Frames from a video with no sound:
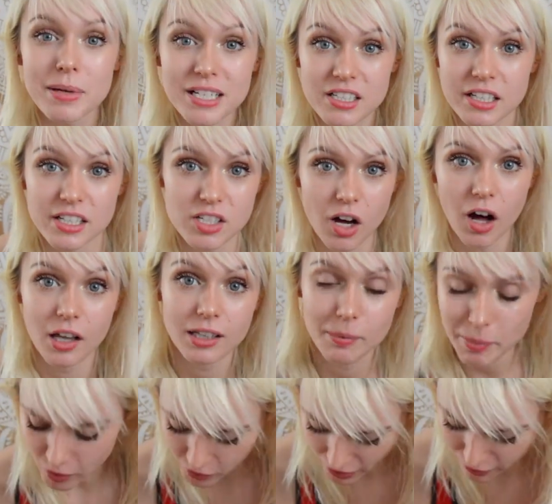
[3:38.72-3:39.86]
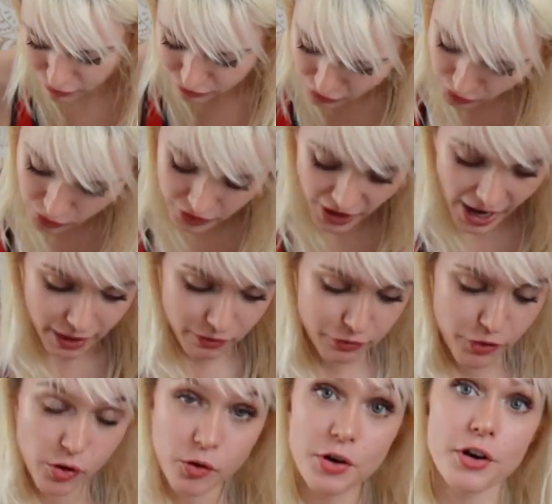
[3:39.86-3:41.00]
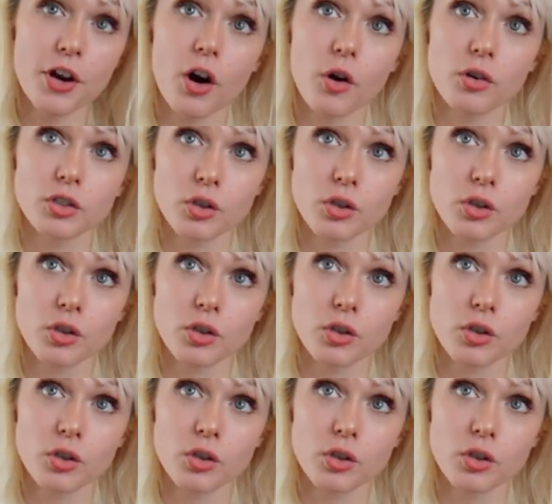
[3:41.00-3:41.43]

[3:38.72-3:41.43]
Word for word: Biscuit's all about that food, that food, no